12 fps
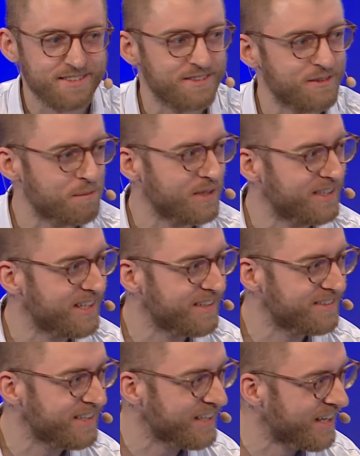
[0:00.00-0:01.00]
this is a pity,
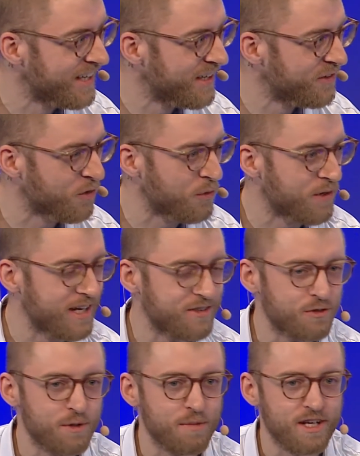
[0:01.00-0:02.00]
I think. So we
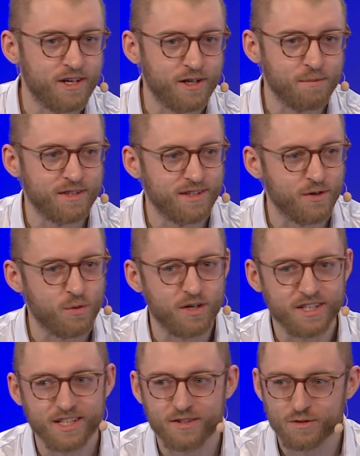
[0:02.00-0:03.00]
raised 3 million, but now
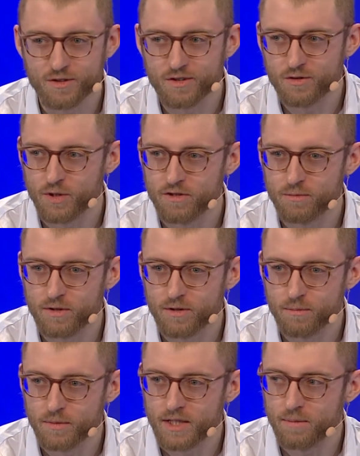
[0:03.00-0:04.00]
working to raise
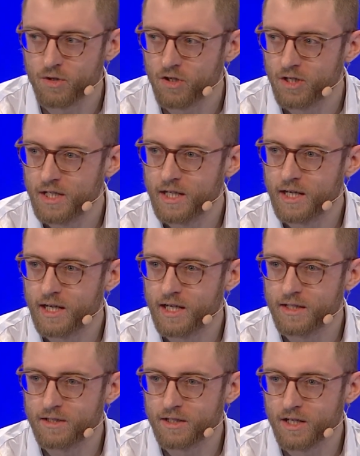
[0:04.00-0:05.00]
many more.
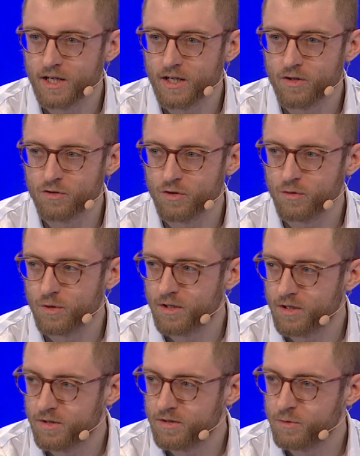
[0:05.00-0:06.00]
And
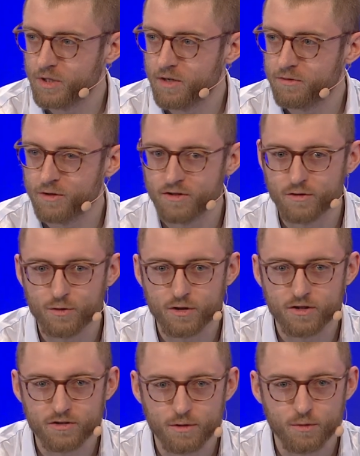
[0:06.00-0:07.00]
also we have successful
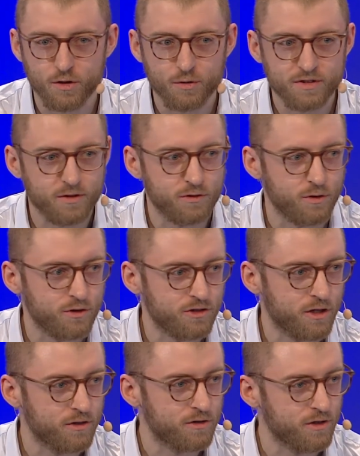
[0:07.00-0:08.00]
customer with our
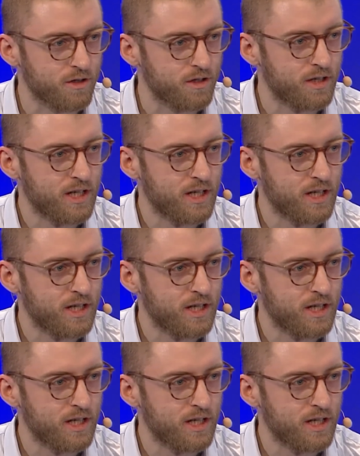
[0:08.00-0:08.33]
solution, so